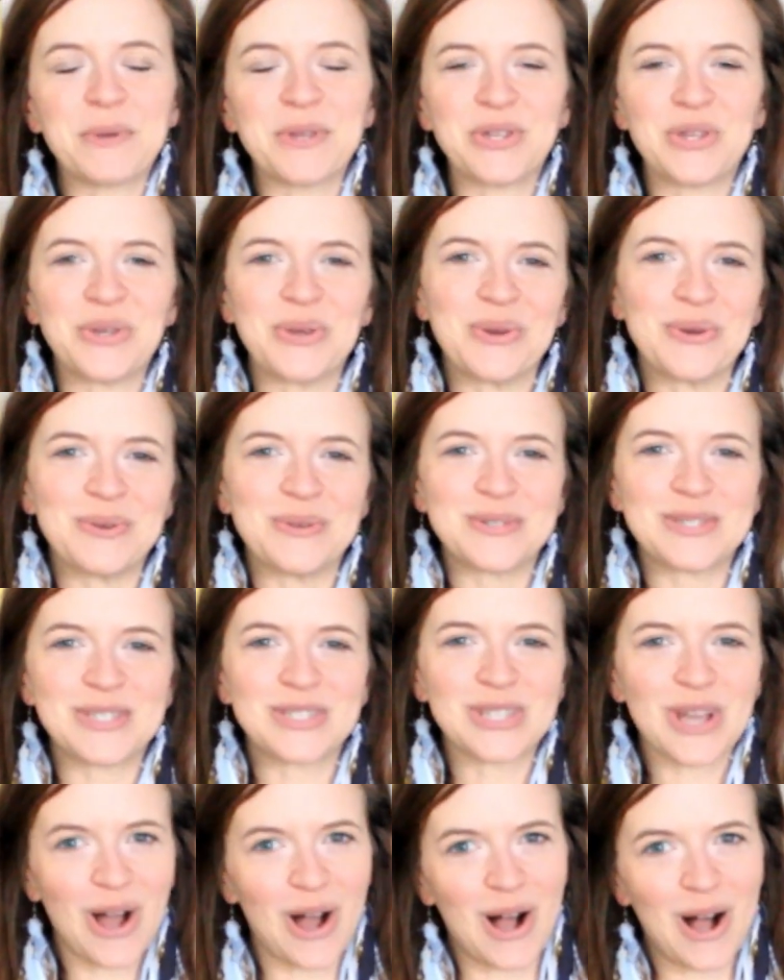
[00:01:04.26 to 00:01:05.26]
you
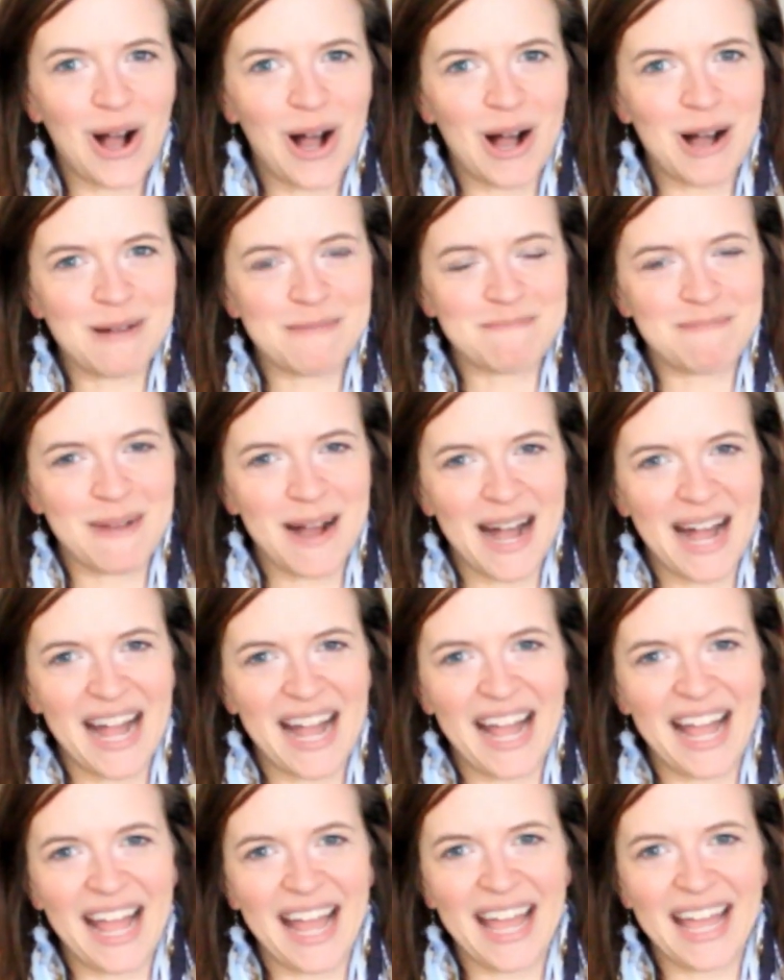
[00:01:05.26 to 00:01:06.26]
saw
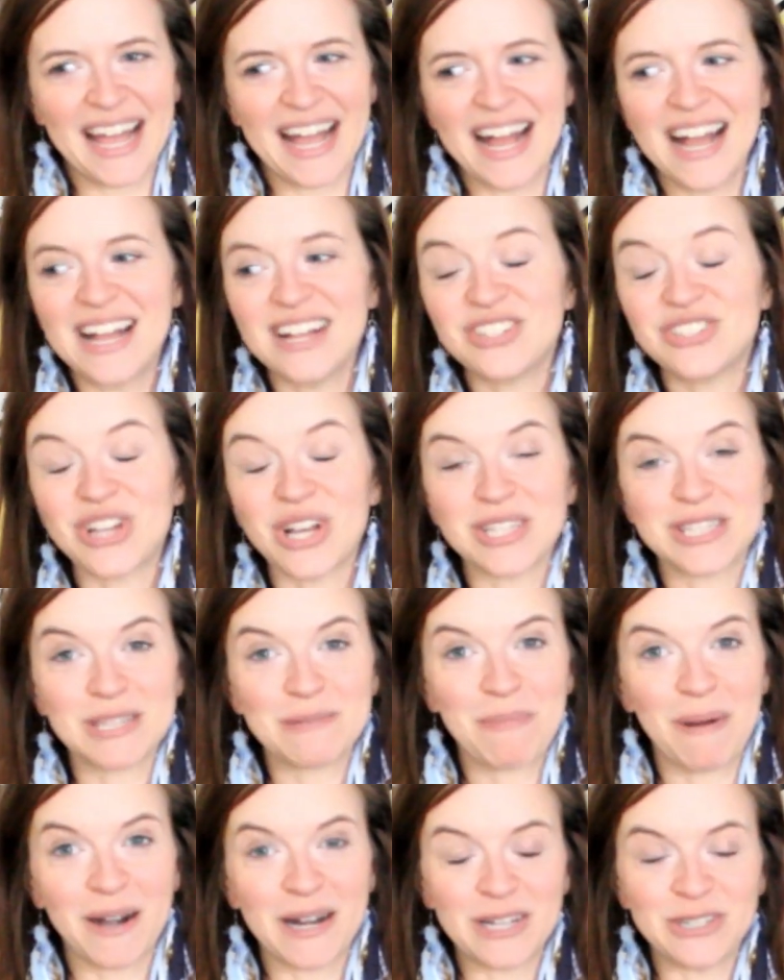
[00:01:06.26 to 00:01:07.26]
my Chelsea
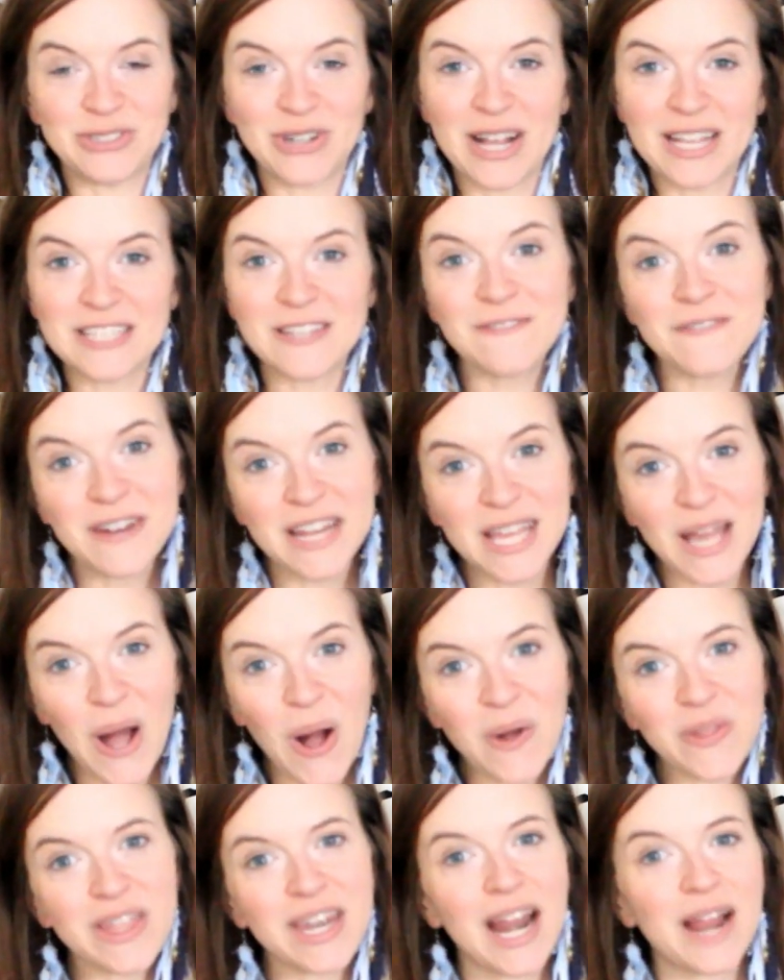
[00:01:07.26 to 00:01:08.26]
party dress
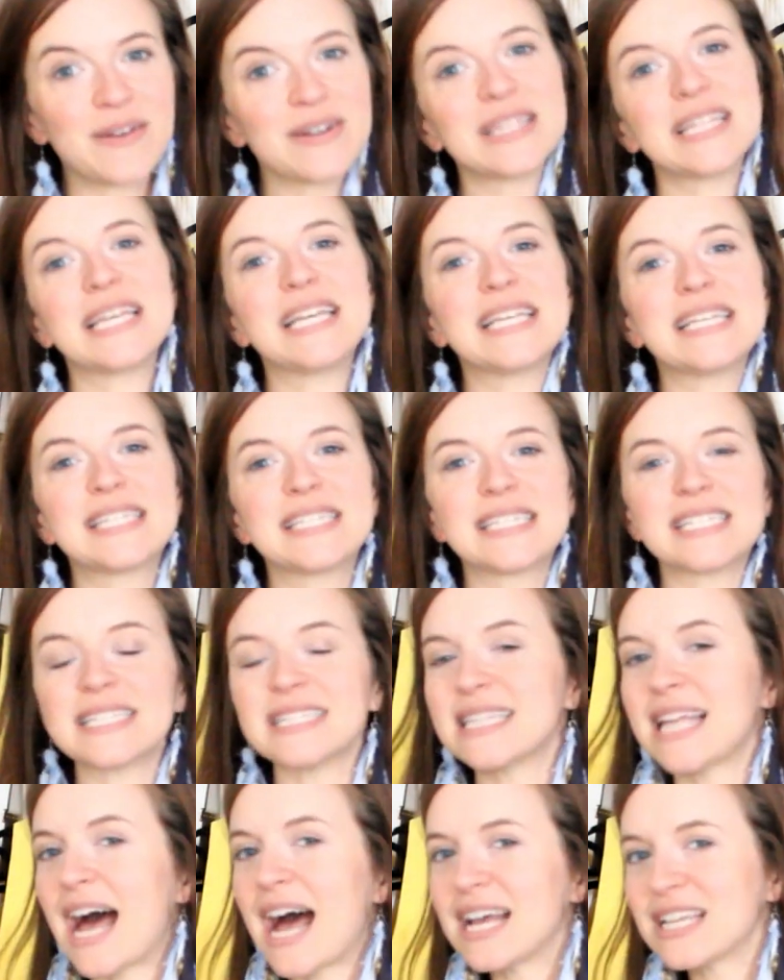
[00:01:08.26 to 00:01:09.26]
video that I released
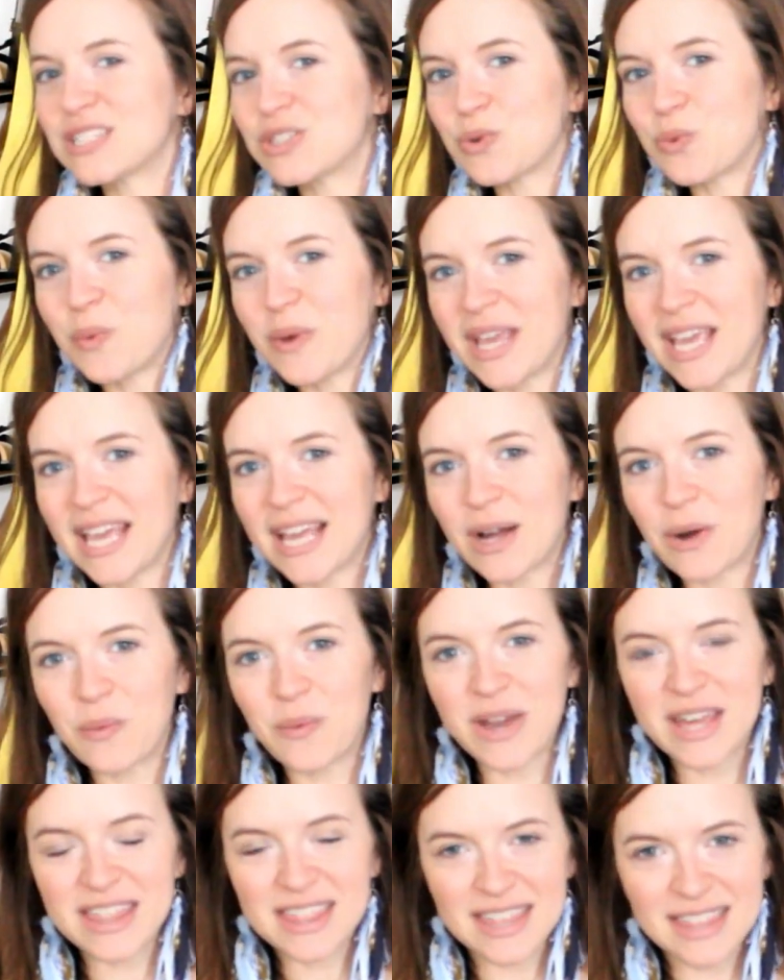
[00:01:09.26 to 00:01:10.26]
last week
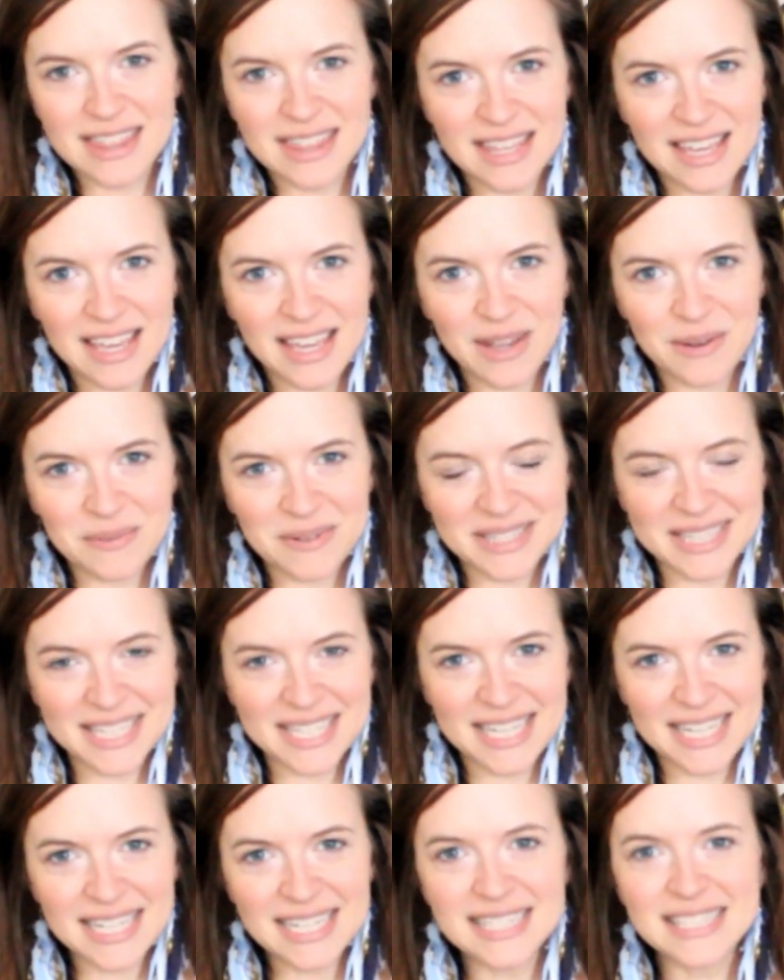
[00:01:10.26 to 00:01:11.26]
with the
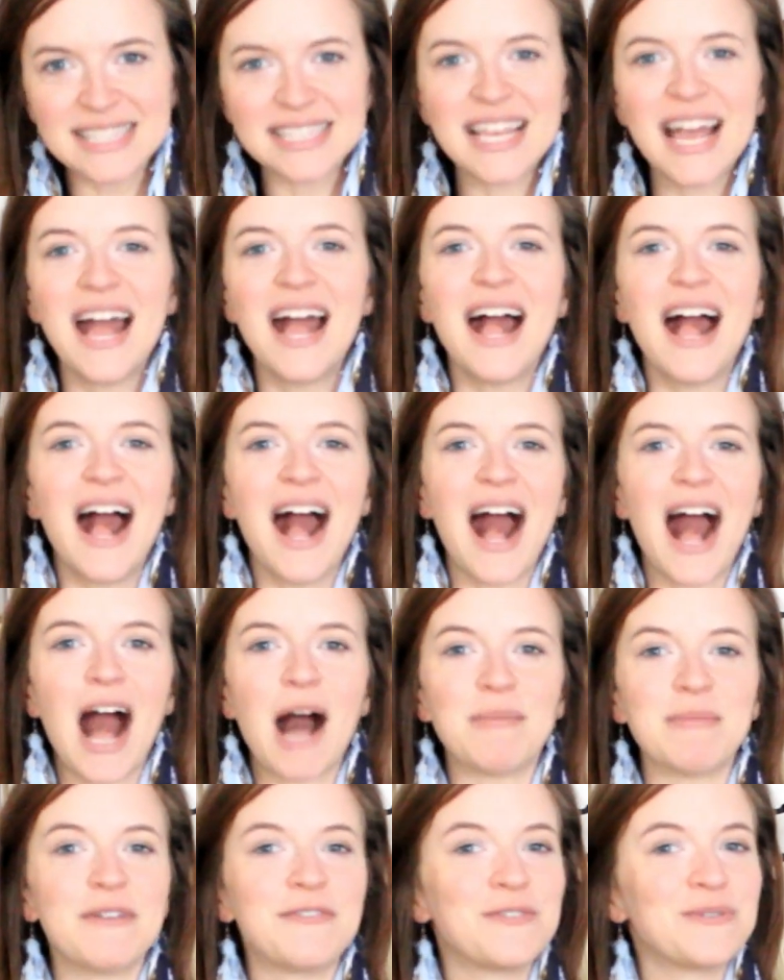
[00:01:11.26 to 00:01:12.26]
release.
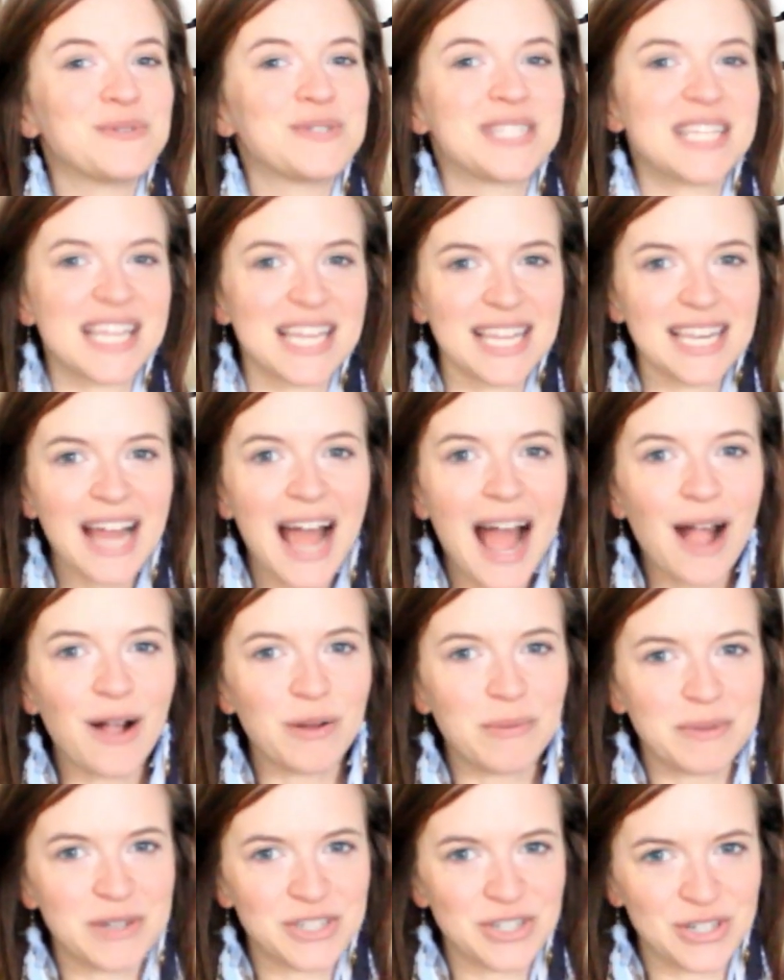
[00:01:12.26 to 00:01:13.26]
If you didn't, I
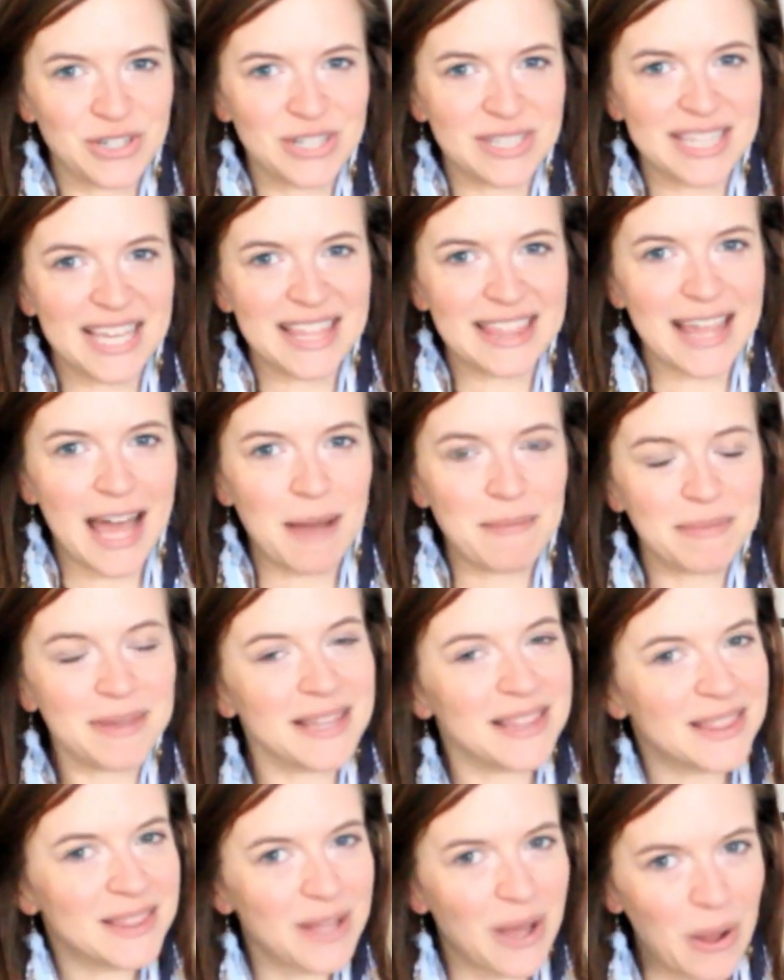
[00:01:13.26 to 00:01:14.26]
will be sure to link that
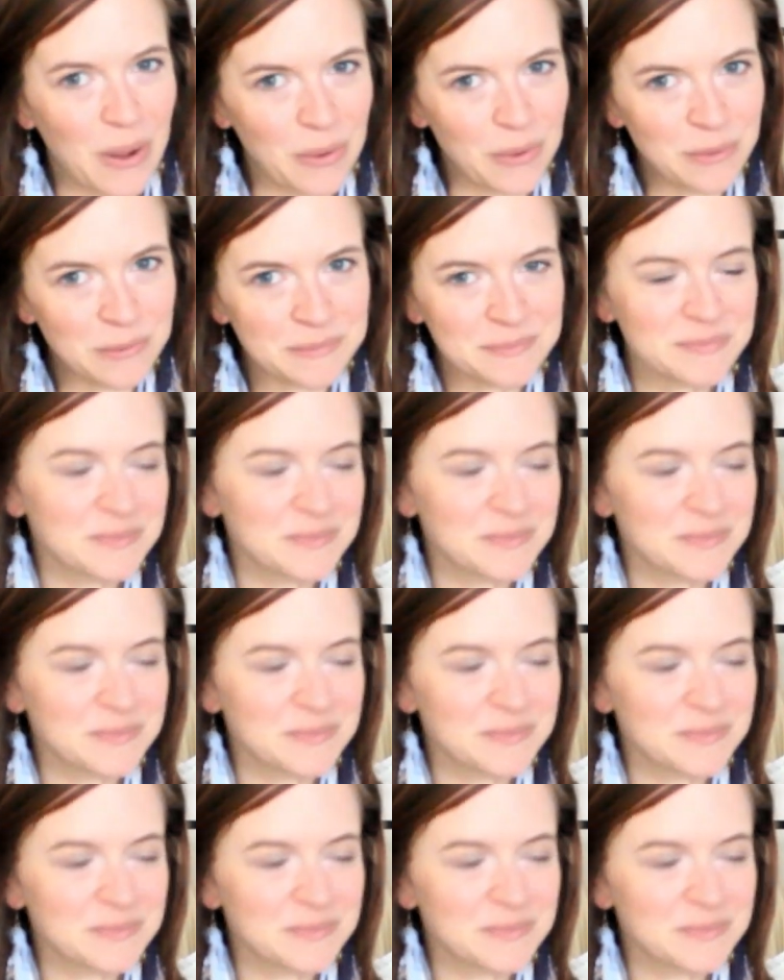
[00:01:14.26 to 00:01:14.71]
below.